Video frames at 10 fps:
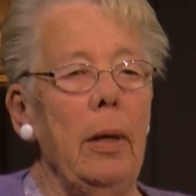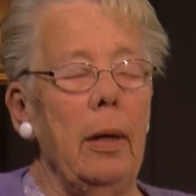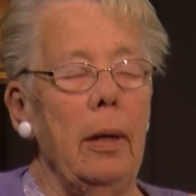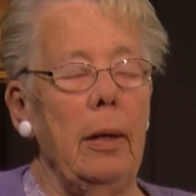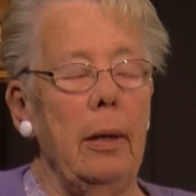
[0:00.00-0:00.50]

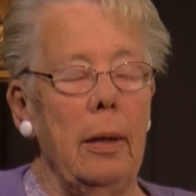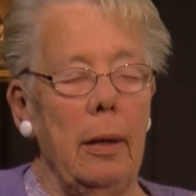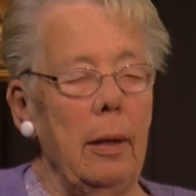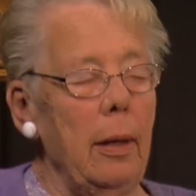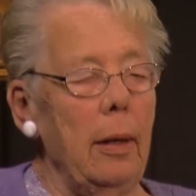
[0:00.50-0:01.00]
and
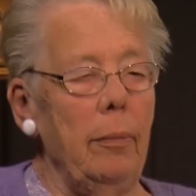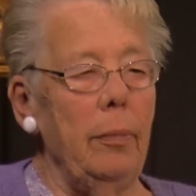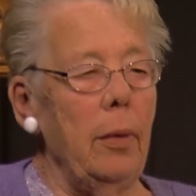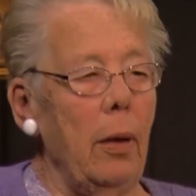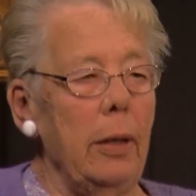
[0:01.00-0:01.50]

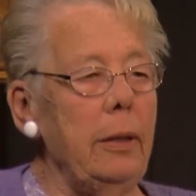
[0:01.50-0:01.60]
on